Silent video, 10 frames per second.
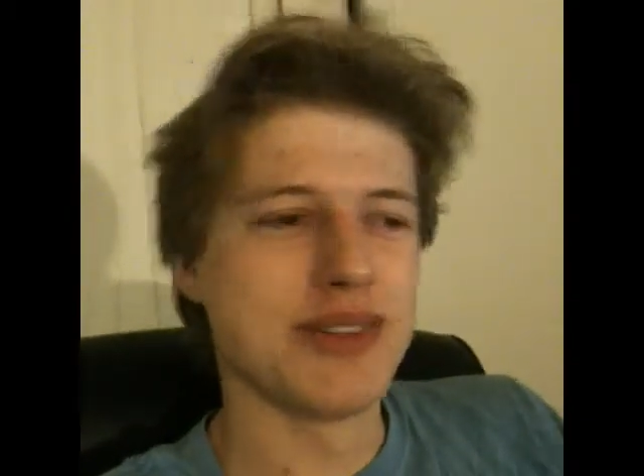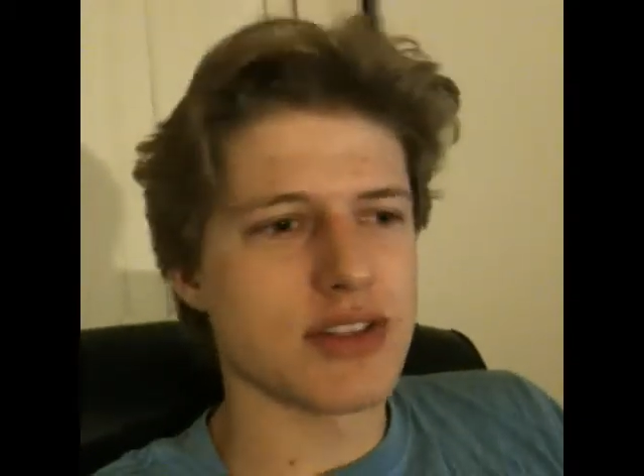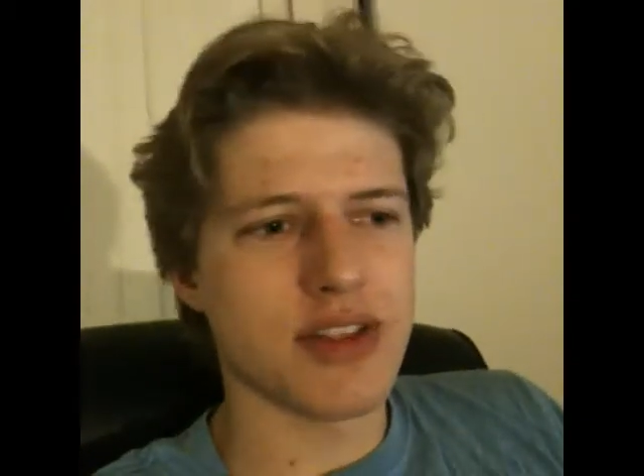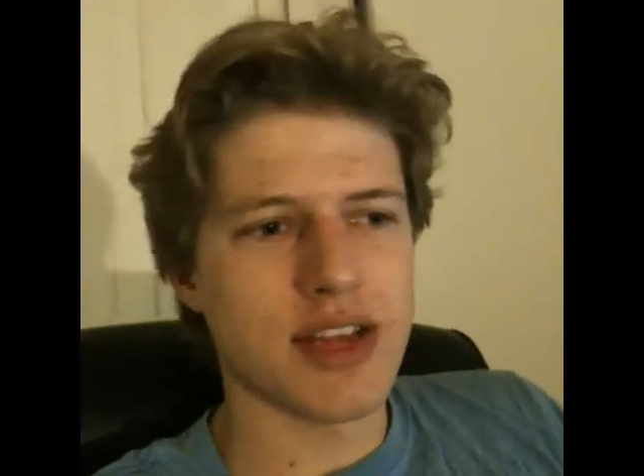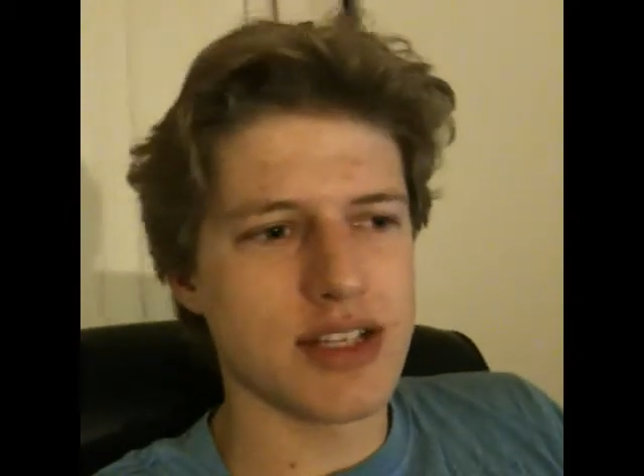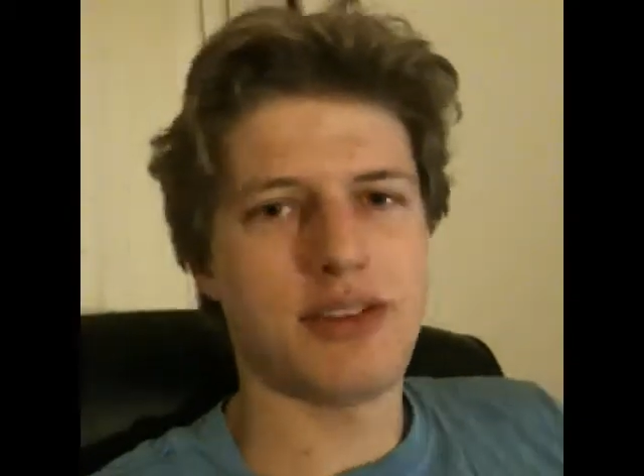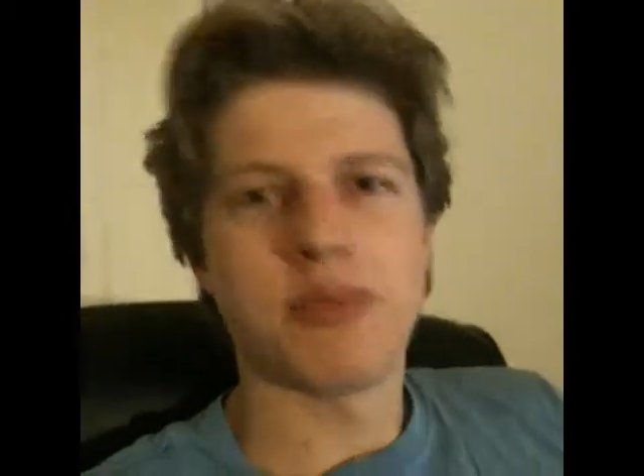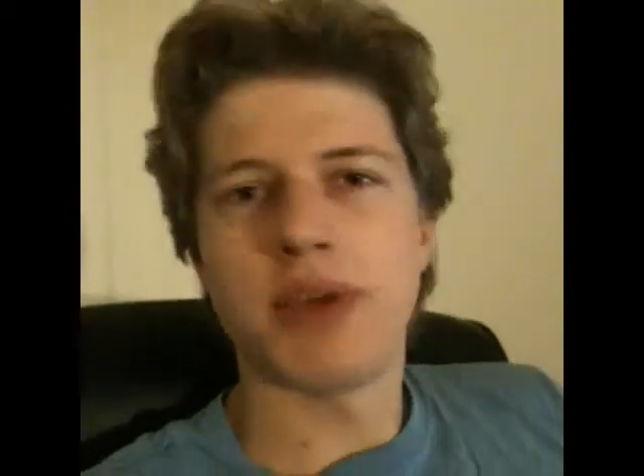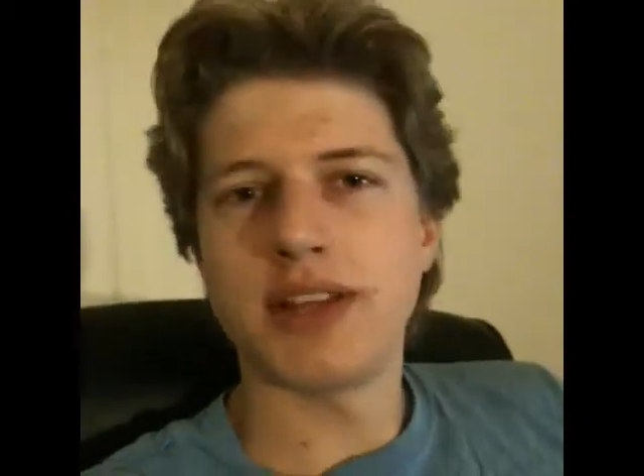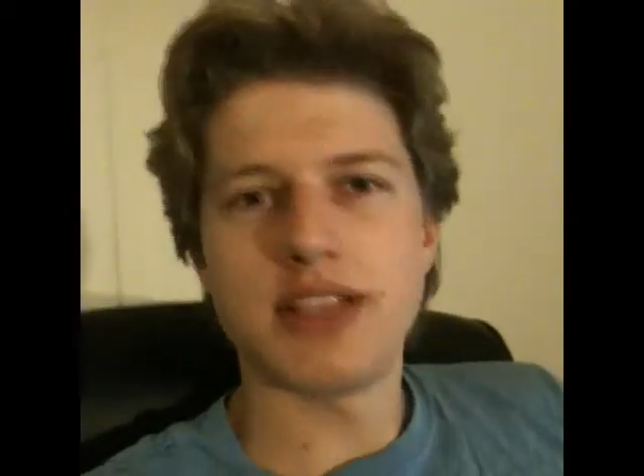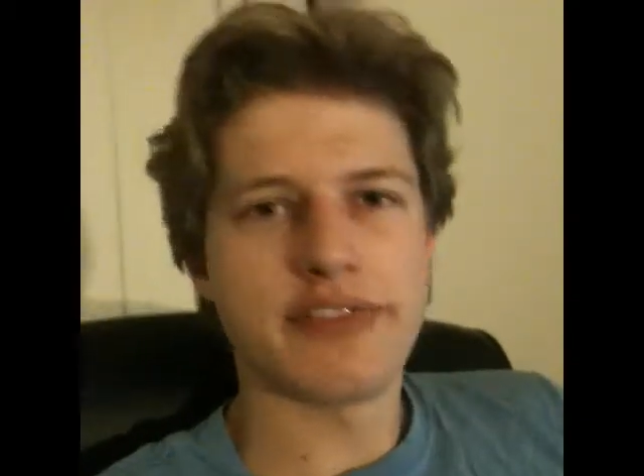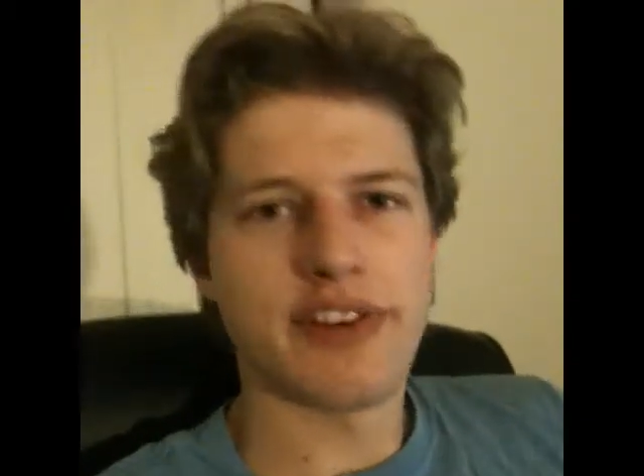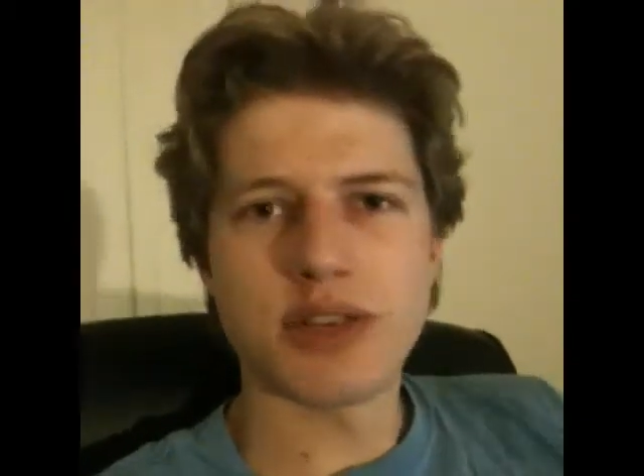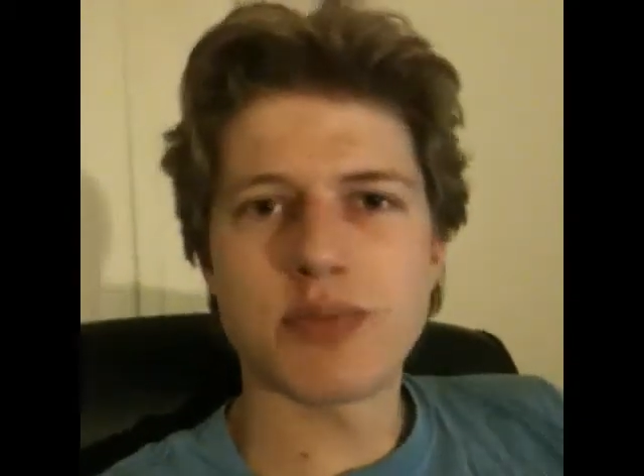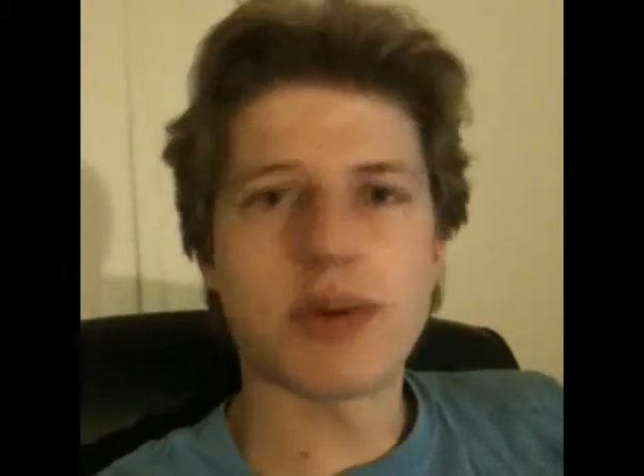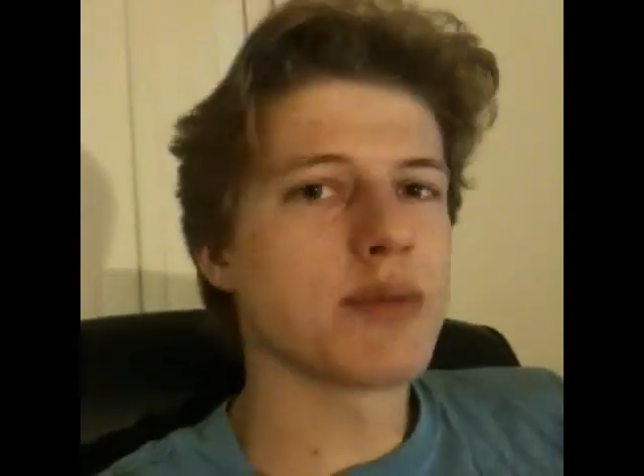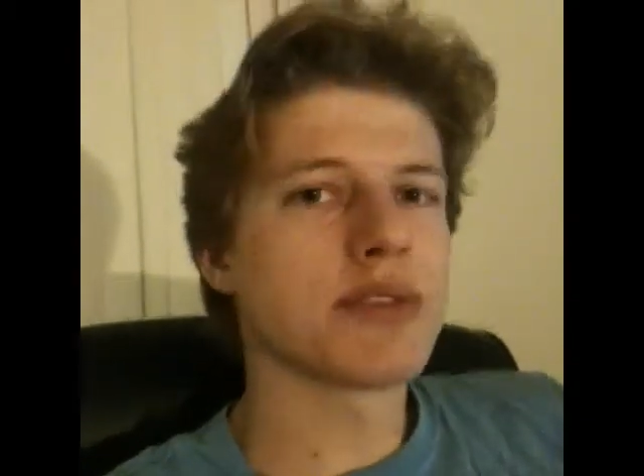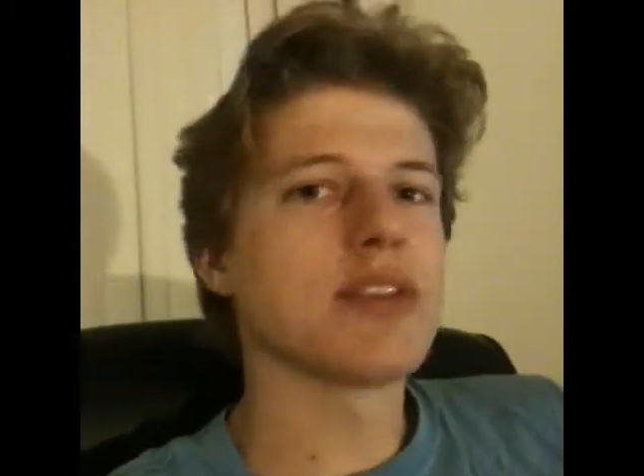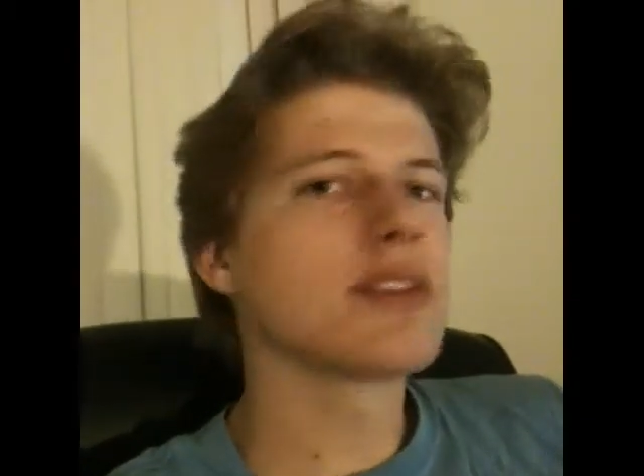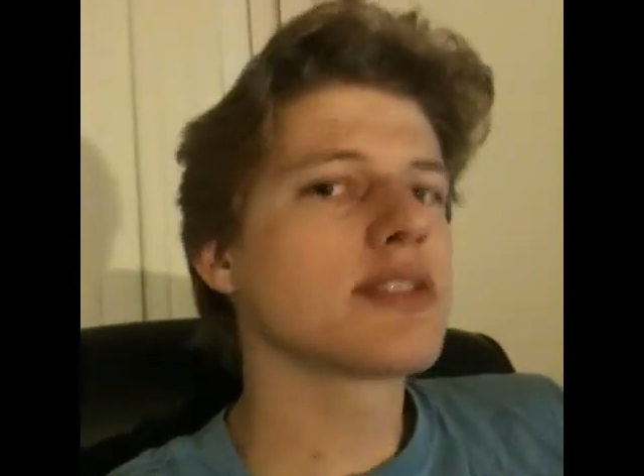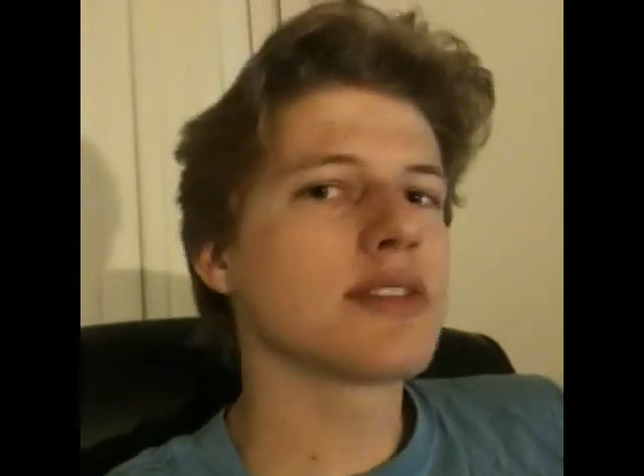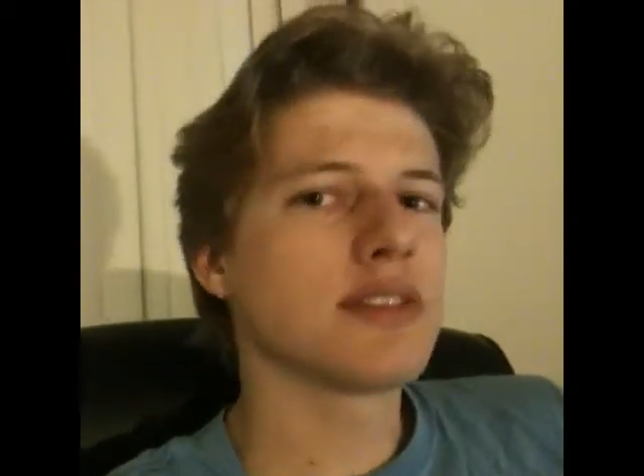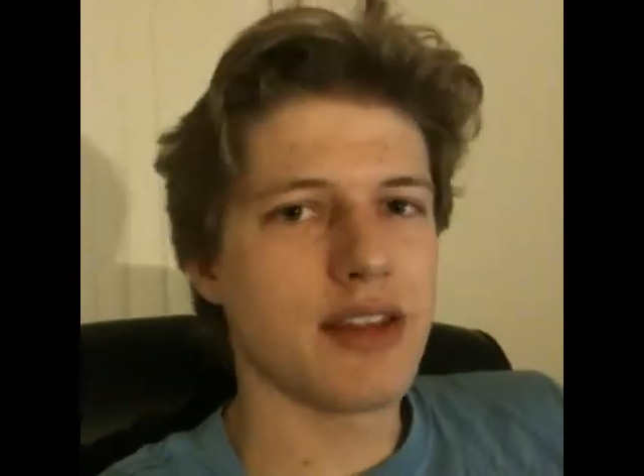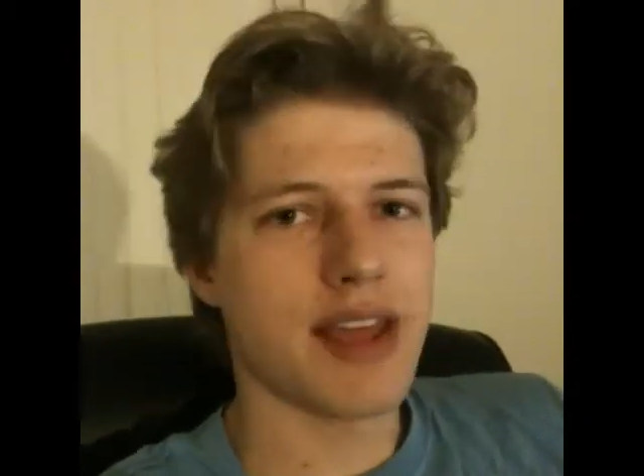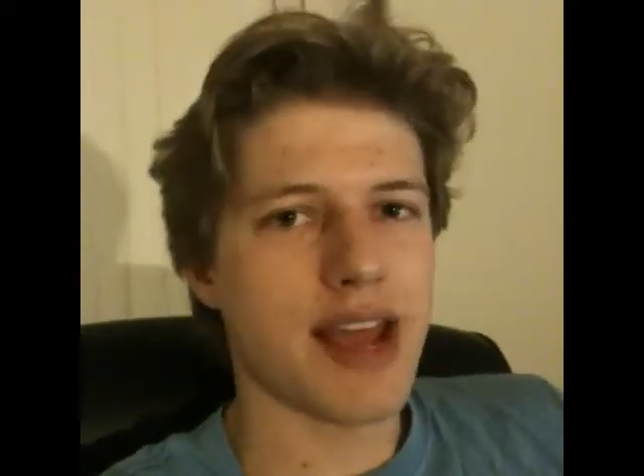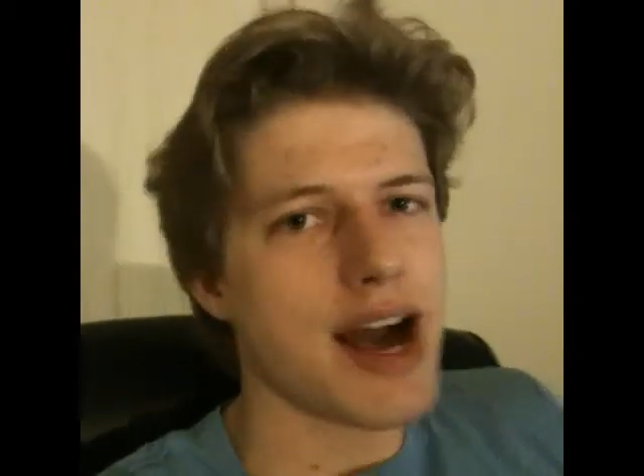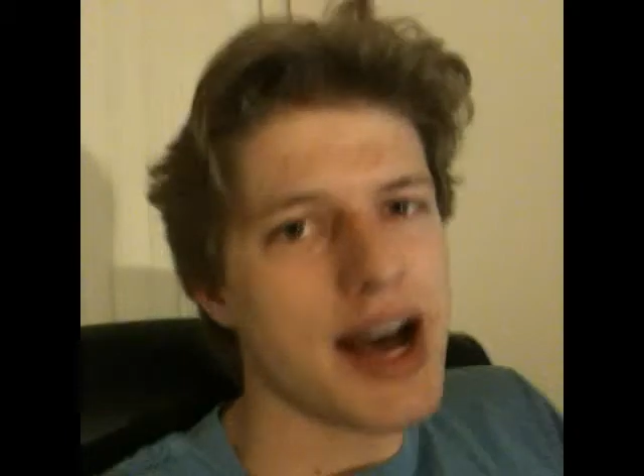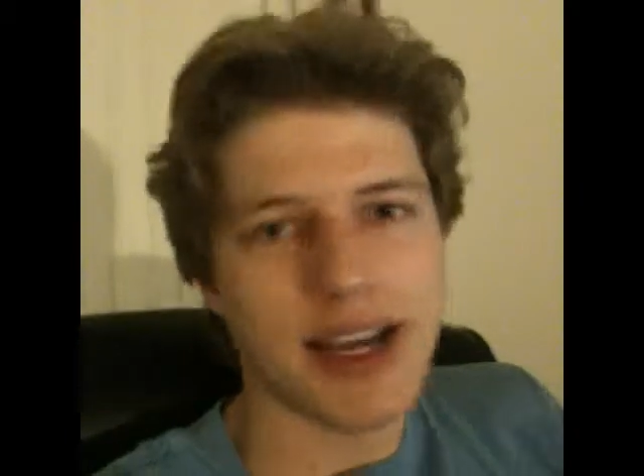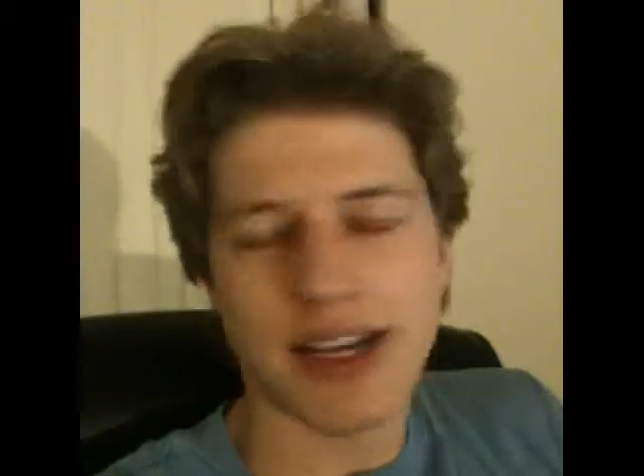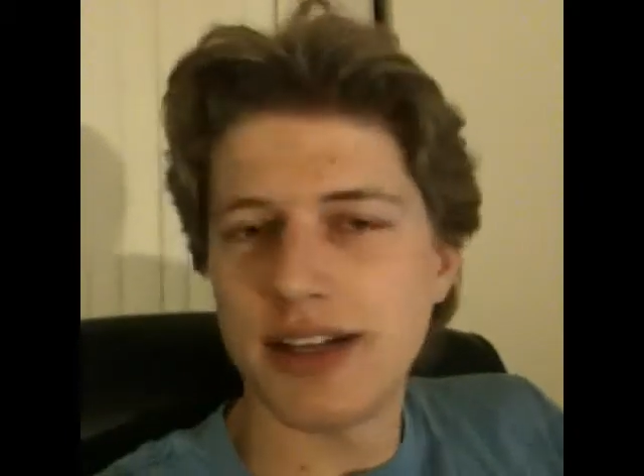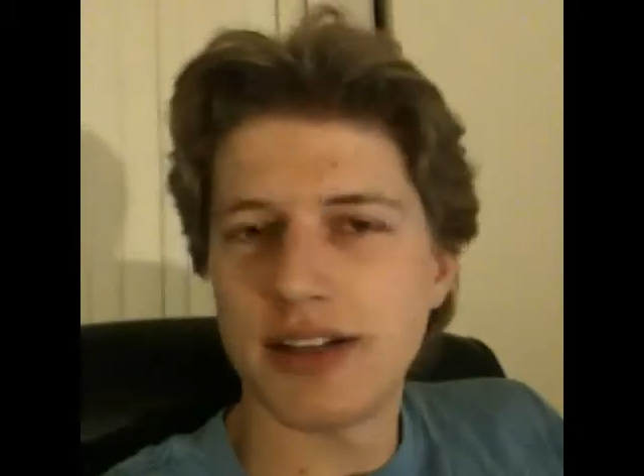So they make these false promises and they hide.